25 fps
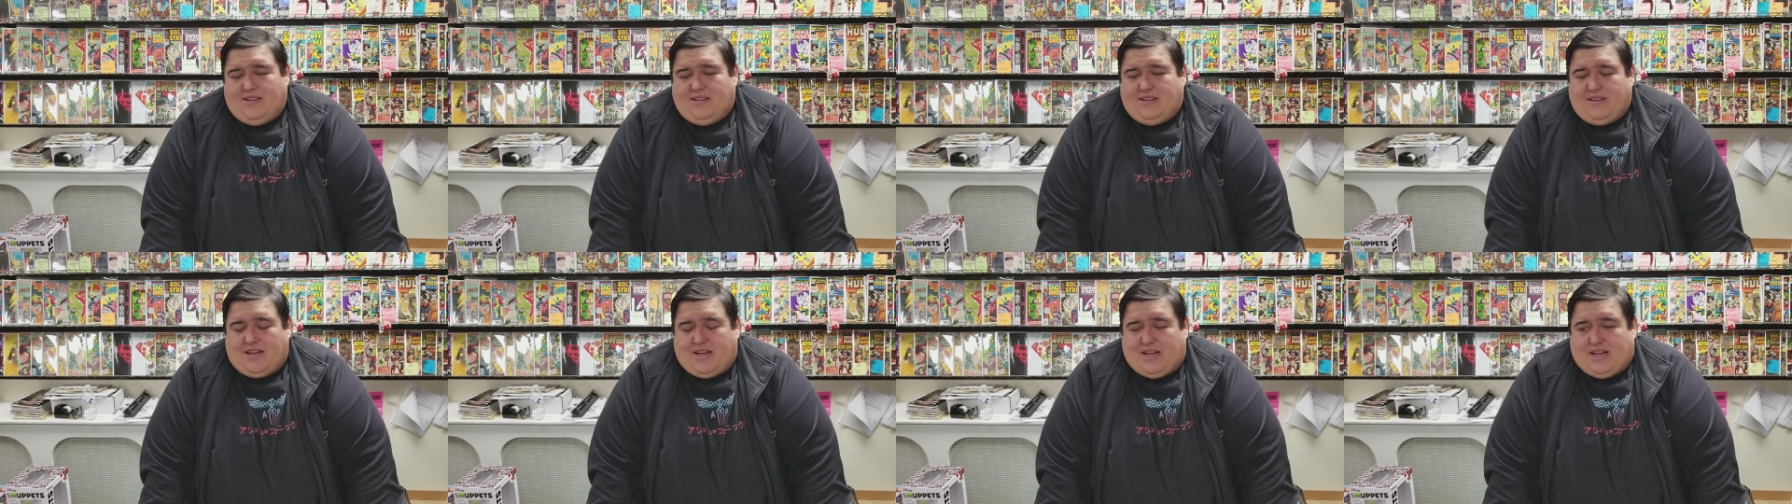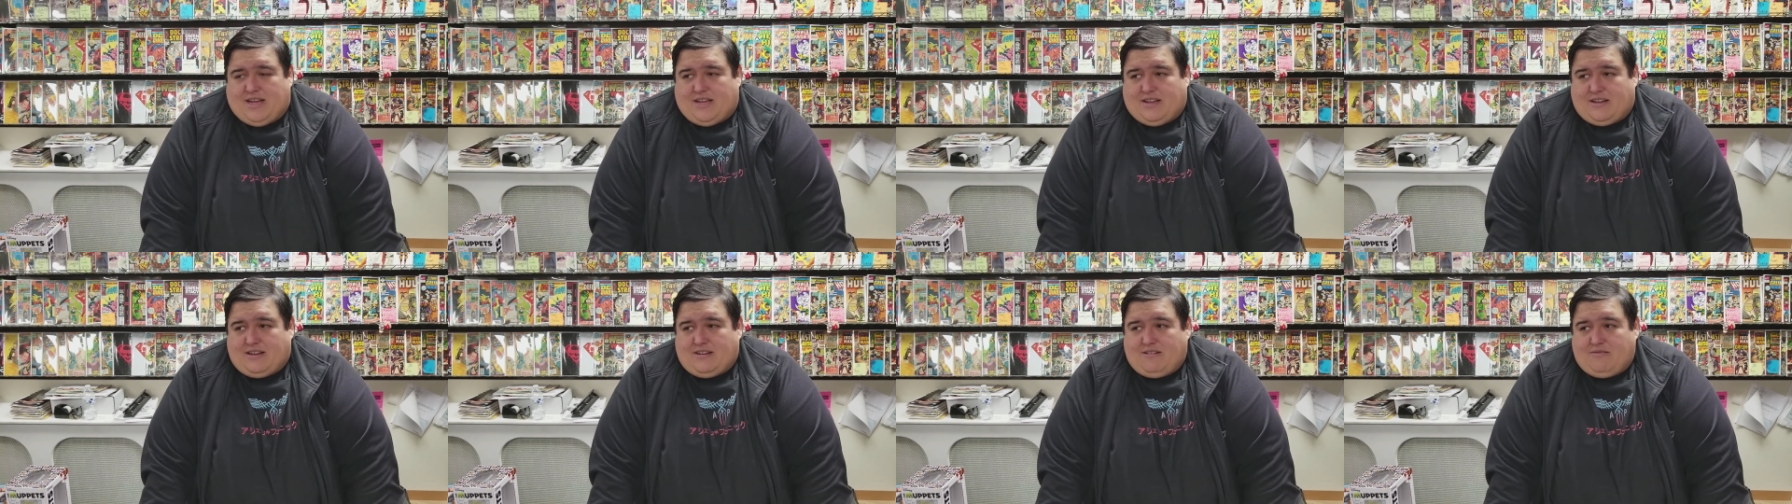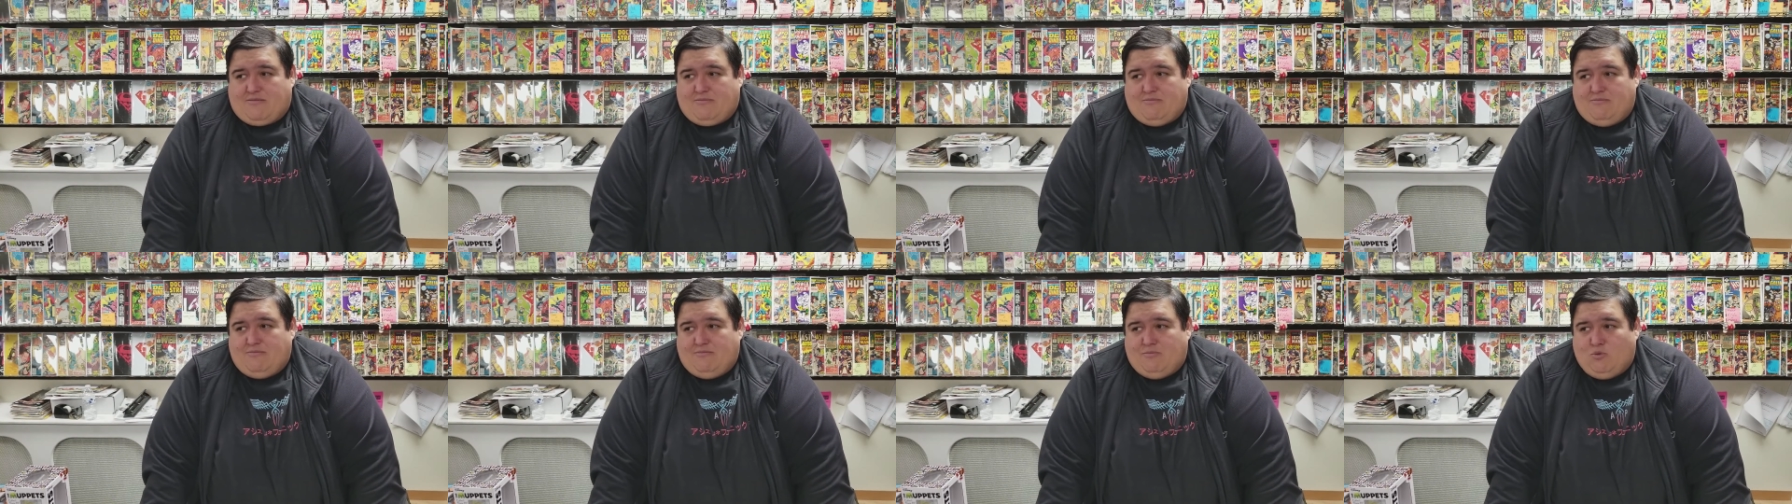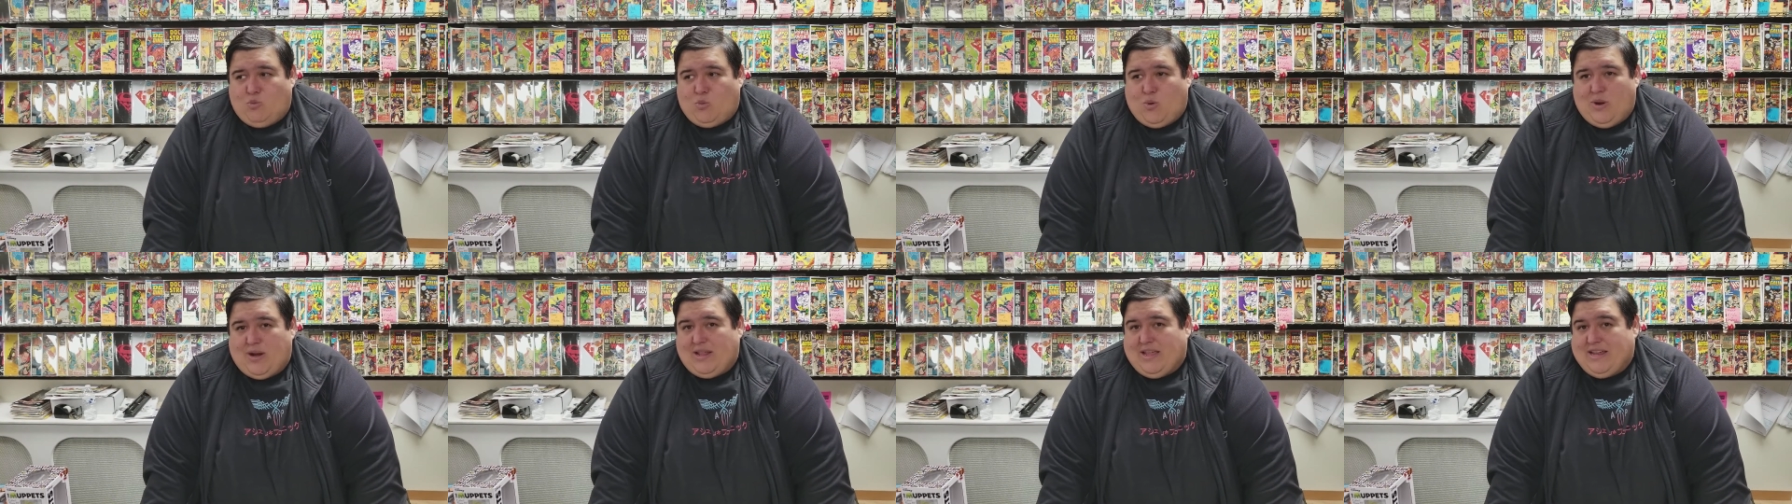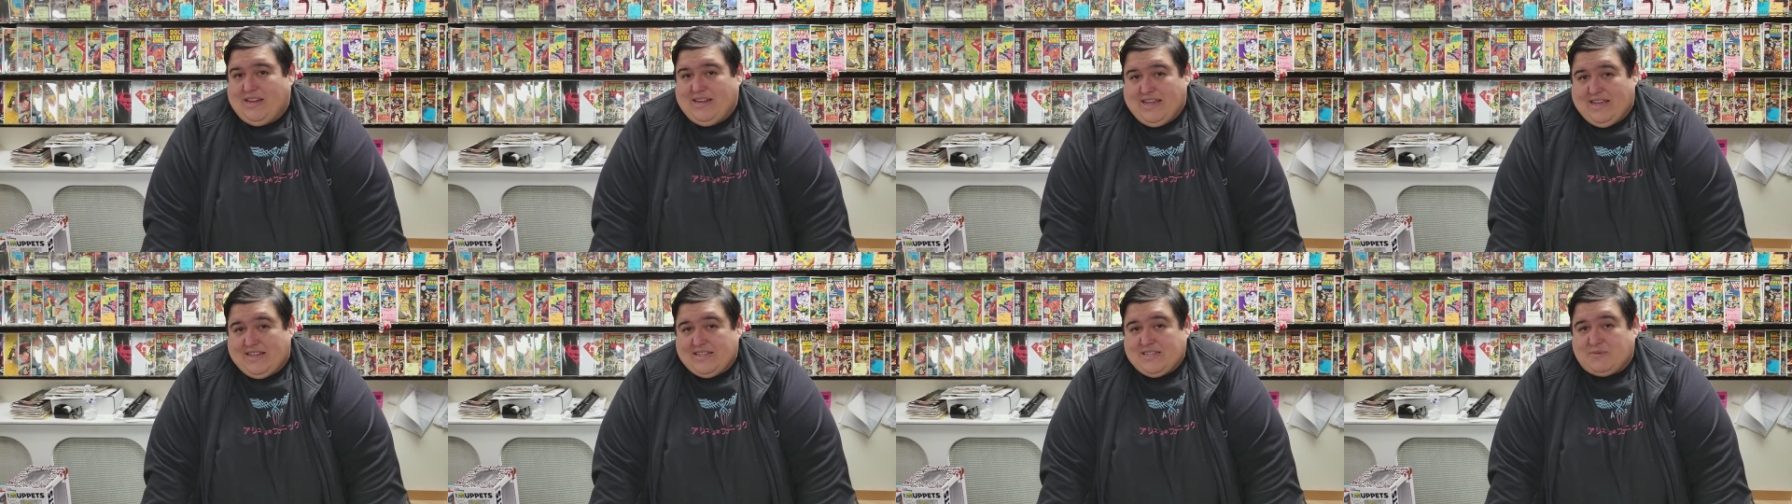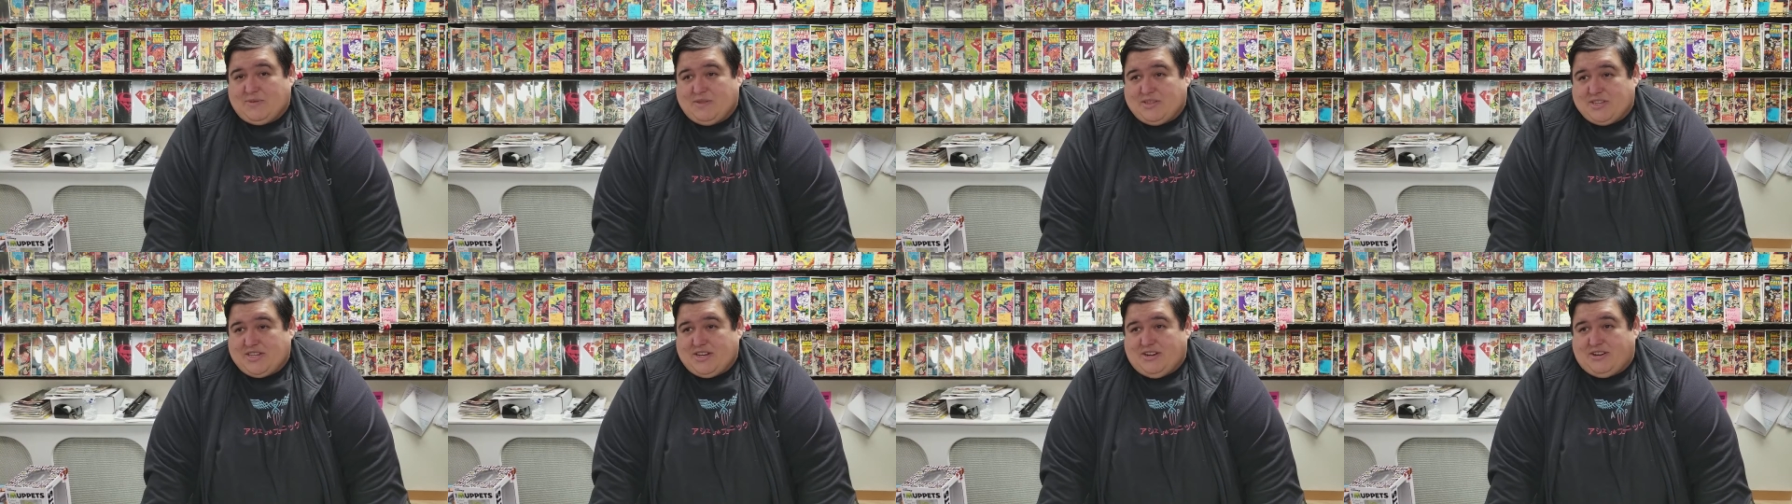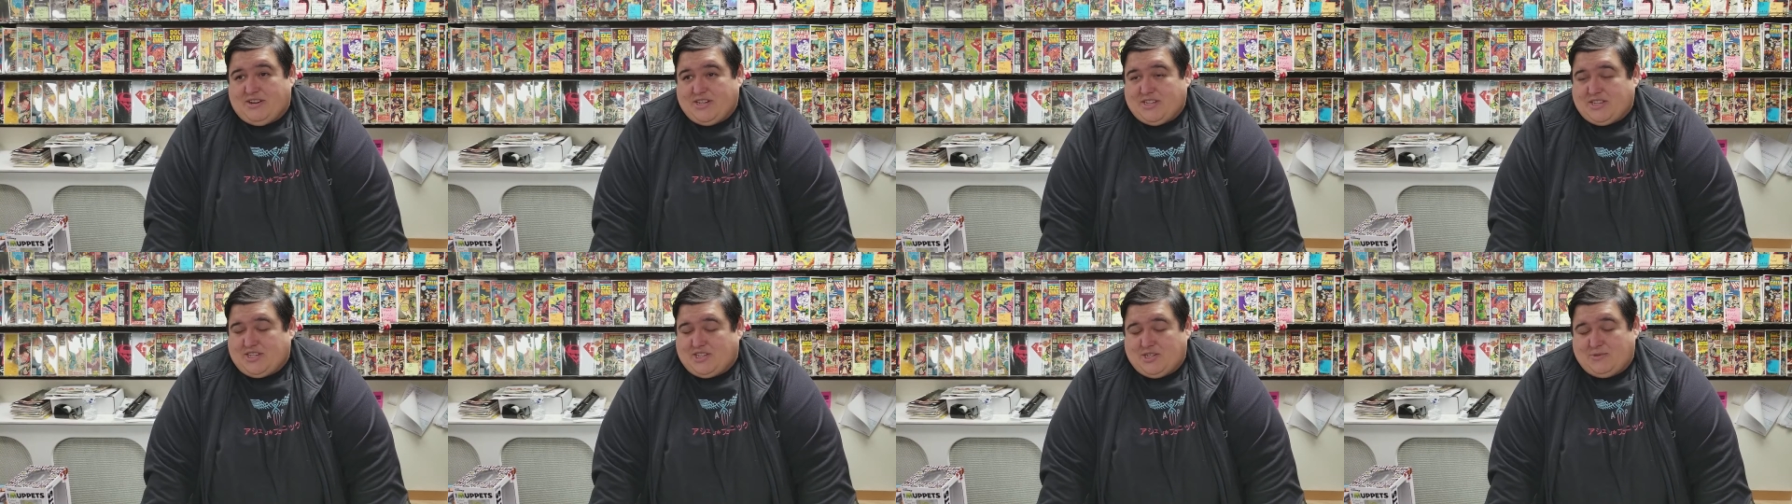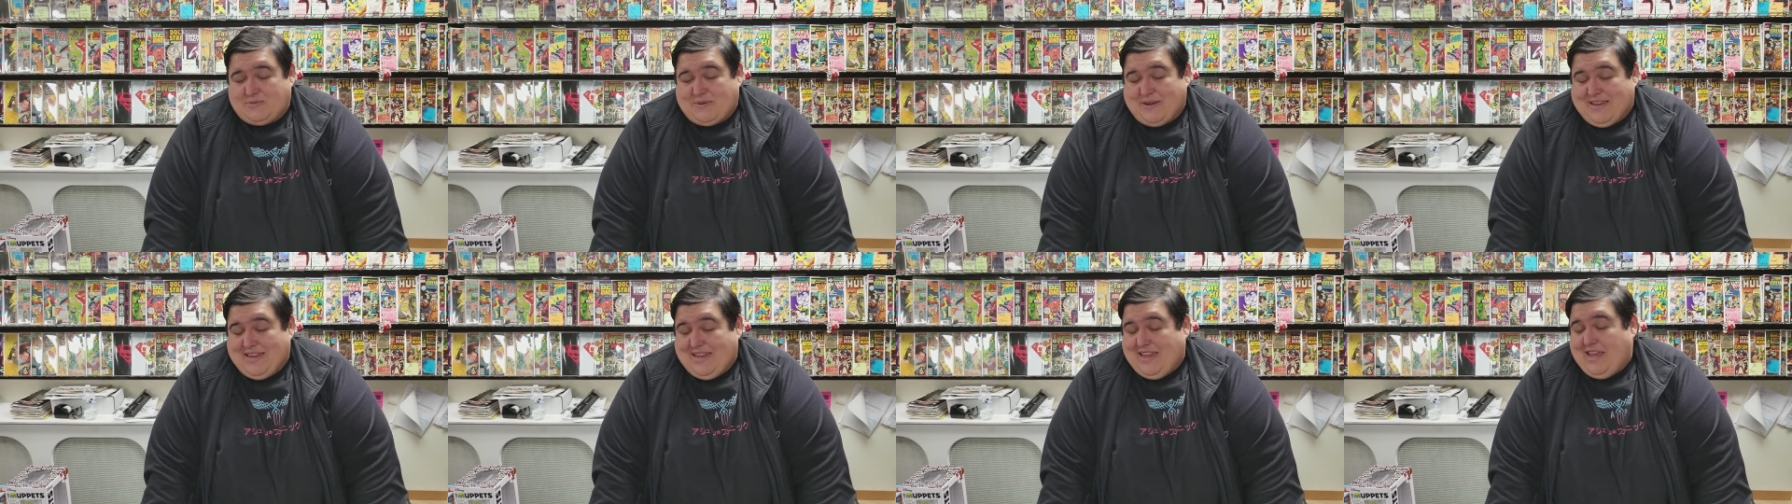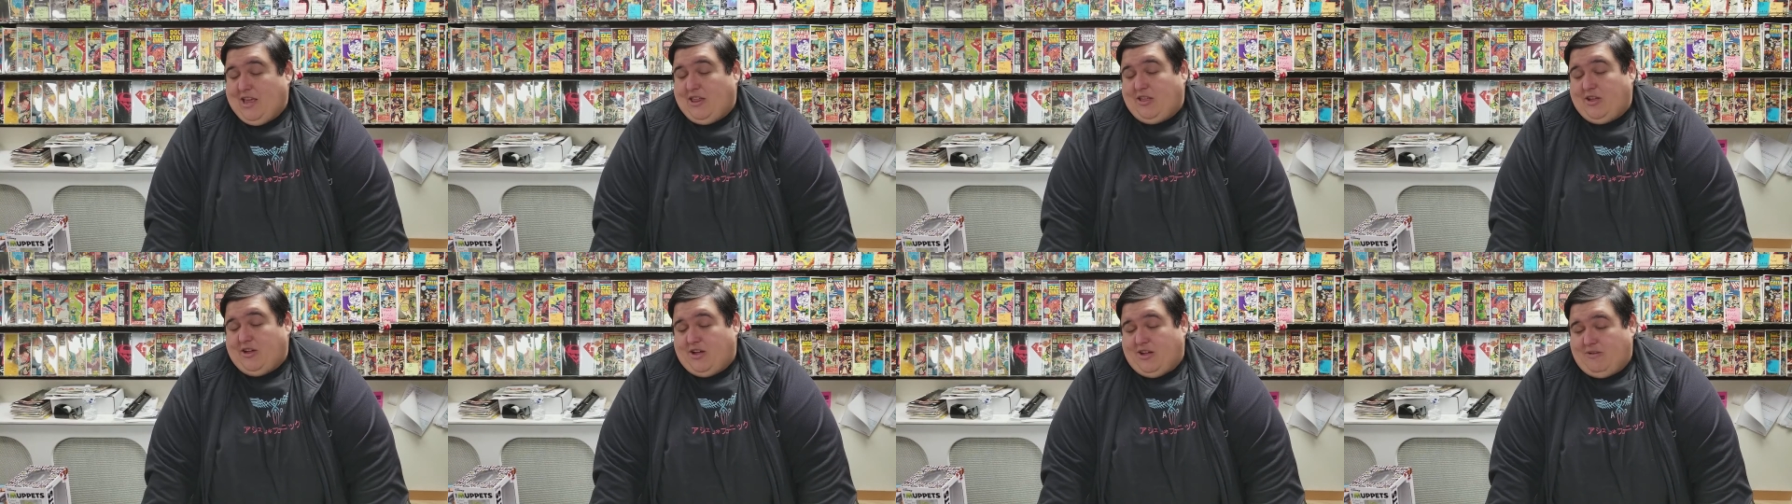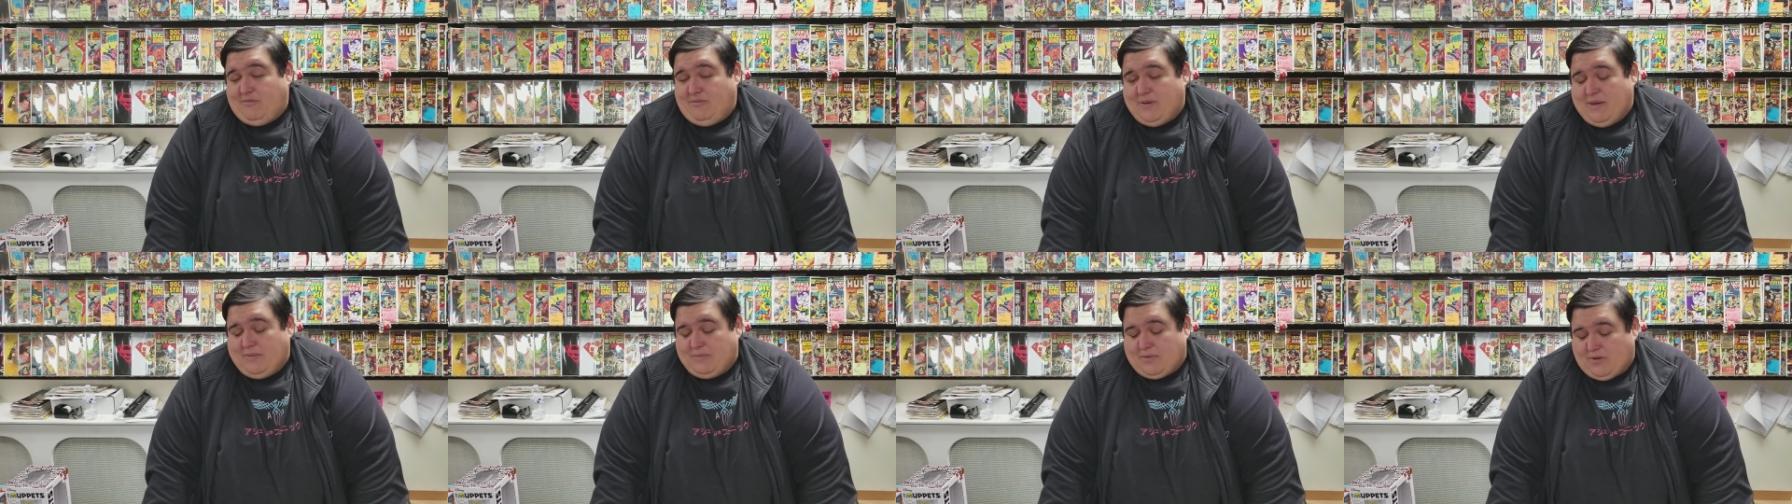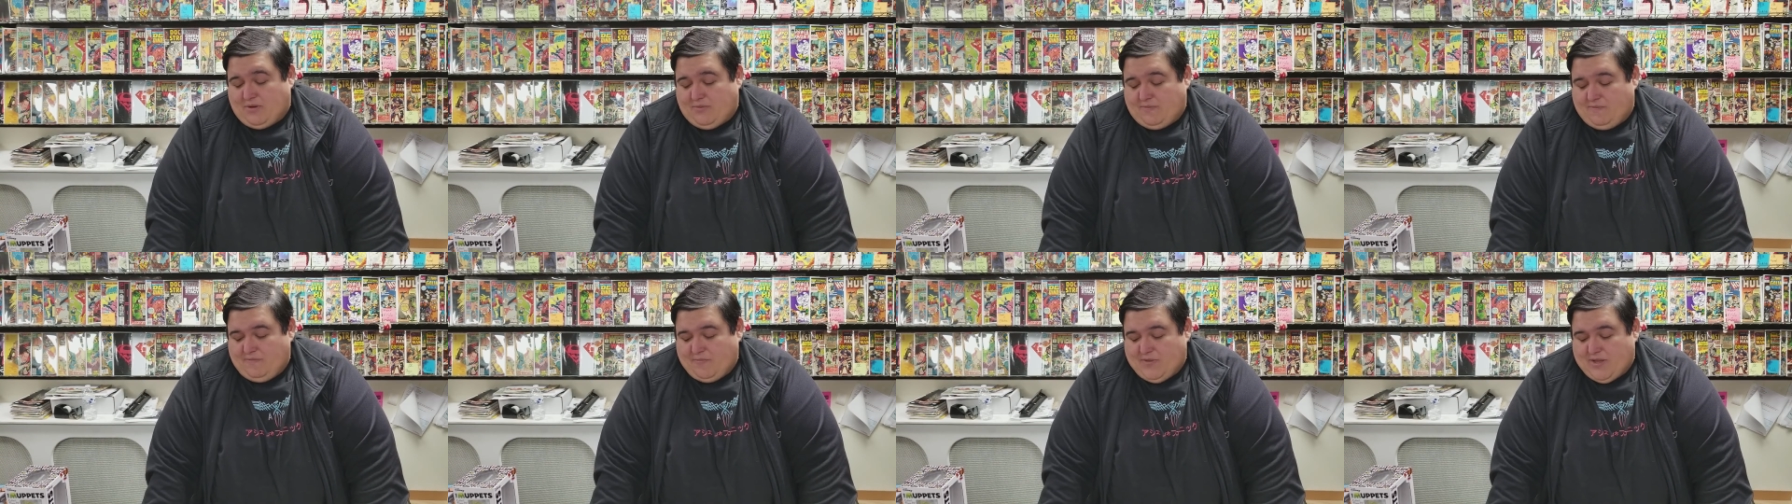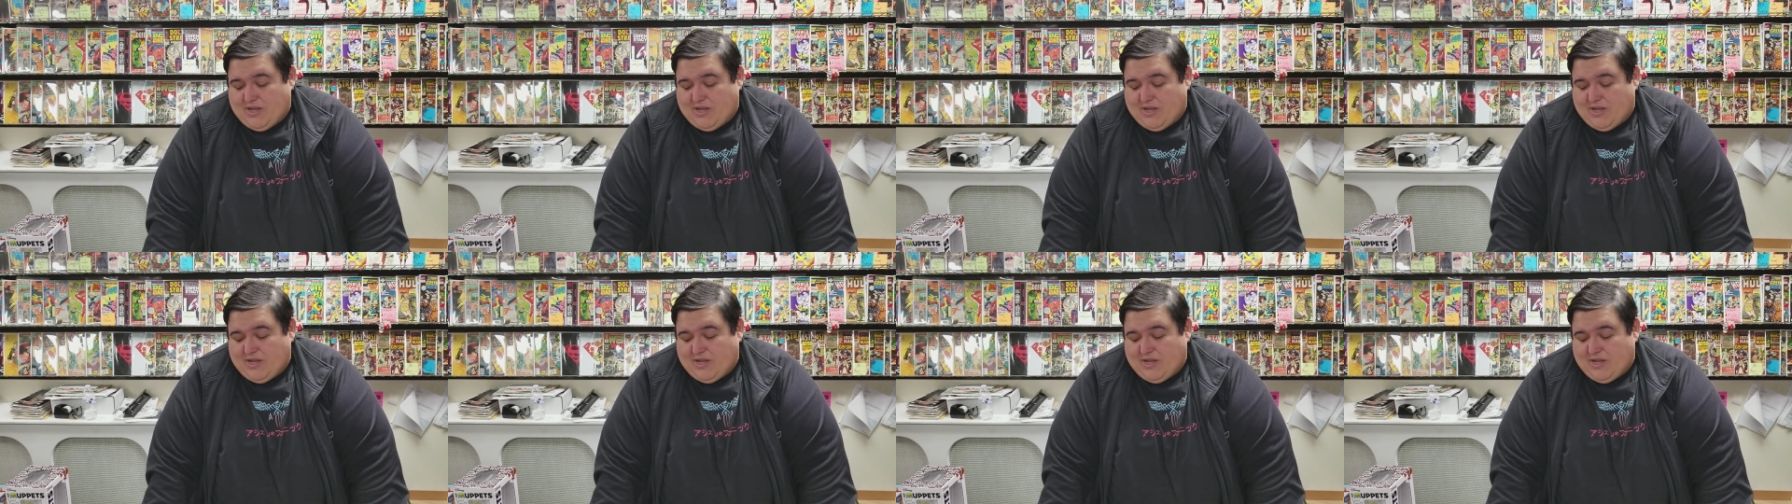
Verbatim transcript: uh, whittling down some of the series just by killing off people.